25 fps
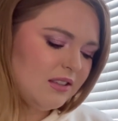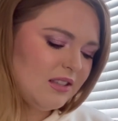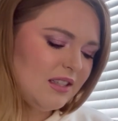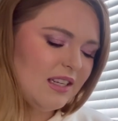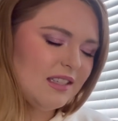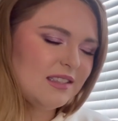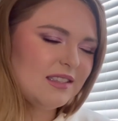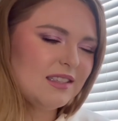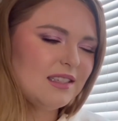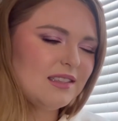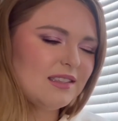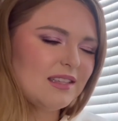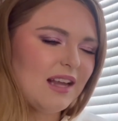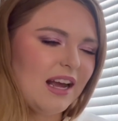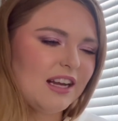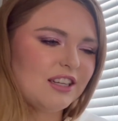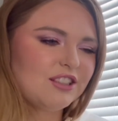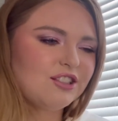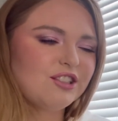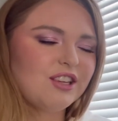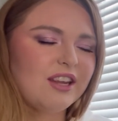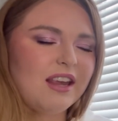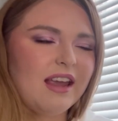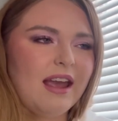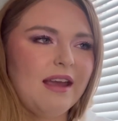This is
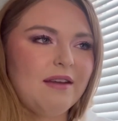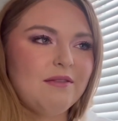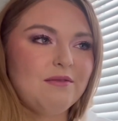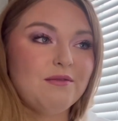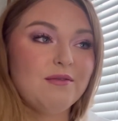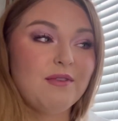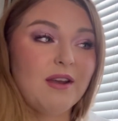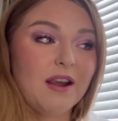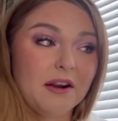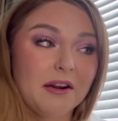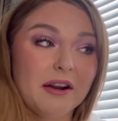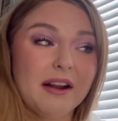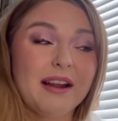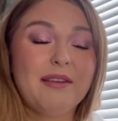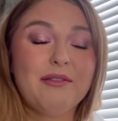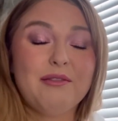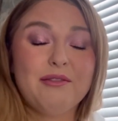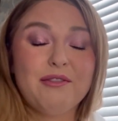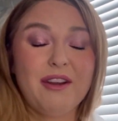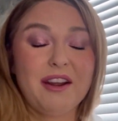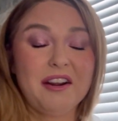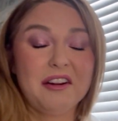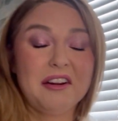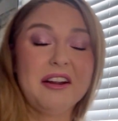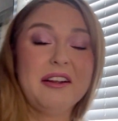actually a very,
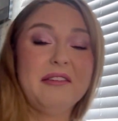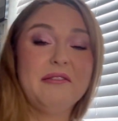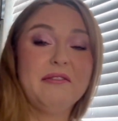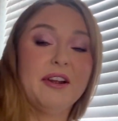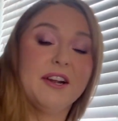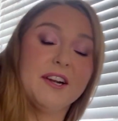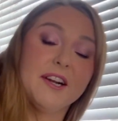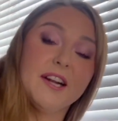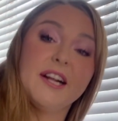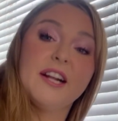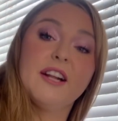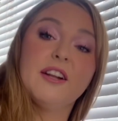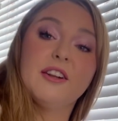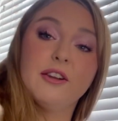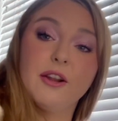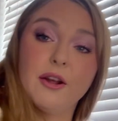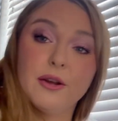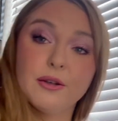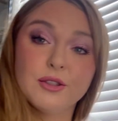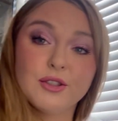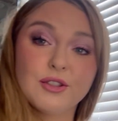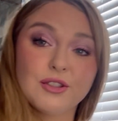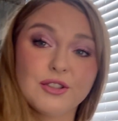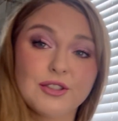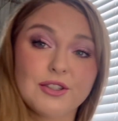very, very
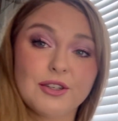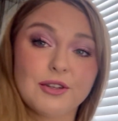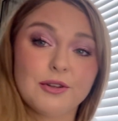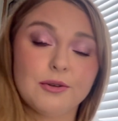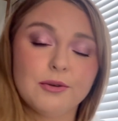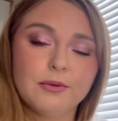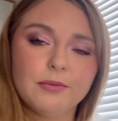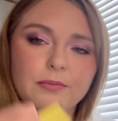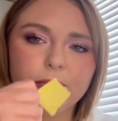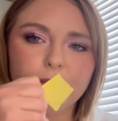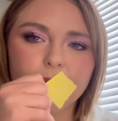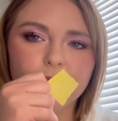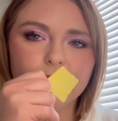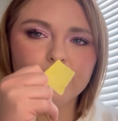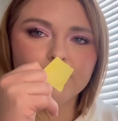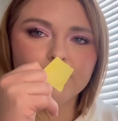close dupe.